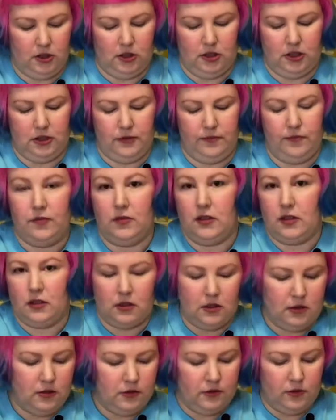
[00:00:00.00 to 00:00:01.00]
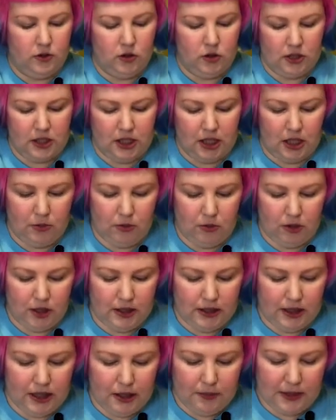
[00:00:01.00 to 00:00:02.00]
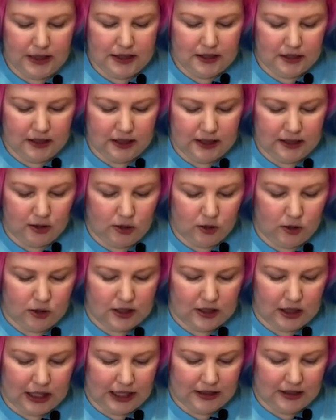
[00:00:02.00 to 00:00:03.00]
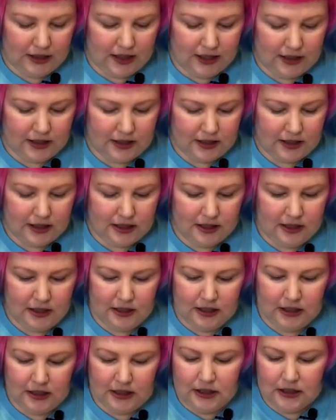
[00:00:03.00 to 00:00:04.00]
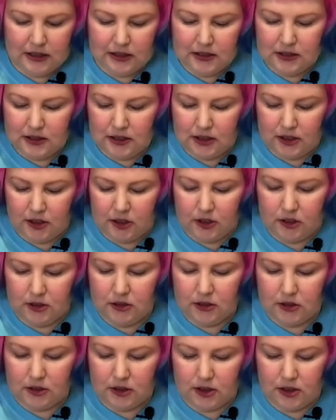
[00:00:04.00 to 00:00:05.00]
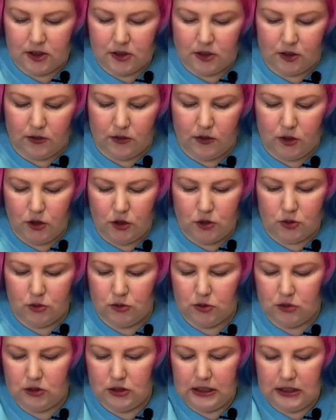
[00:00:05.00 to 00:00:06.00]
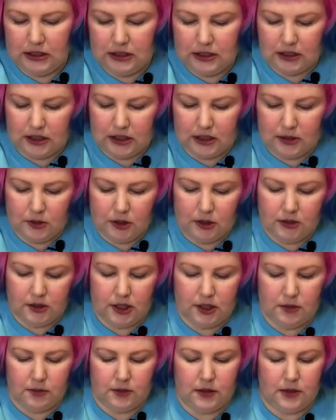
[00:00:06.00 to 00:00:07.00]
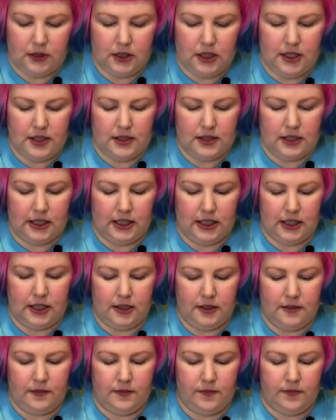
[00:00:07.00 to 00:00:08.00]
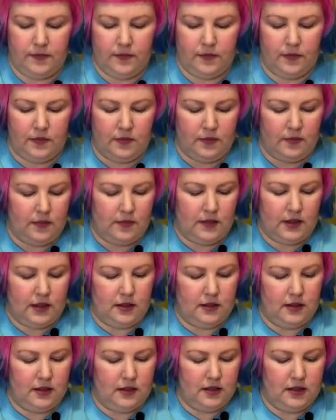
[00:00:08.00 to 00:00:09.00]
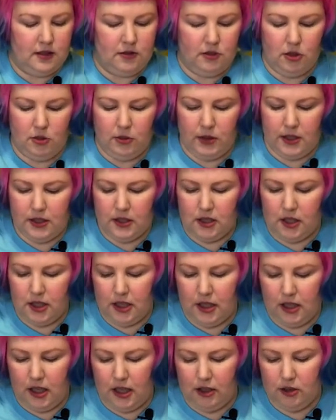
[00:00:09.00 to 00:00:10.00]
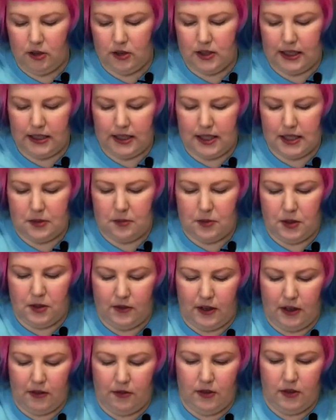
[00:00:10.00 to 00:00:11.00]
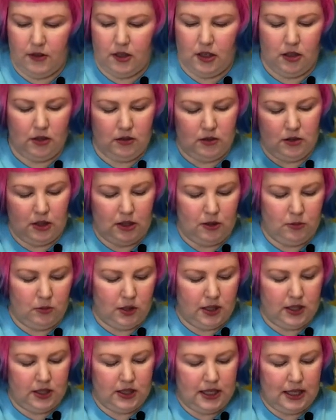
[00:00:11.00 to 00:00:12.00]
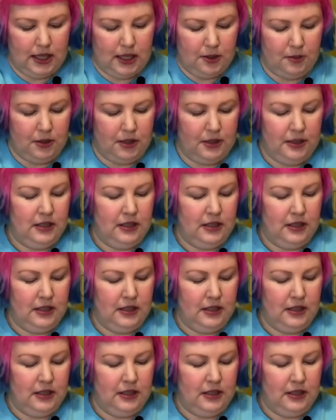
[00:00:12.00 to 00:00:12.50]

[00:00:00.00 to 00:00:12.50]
got a four tab one. Yeah, basically it looks like there's, you know, the sort of usual, um, oh, yep, and here's like a zero one. So yeah, it kind of looks like there's a bit of everything, uh, one tab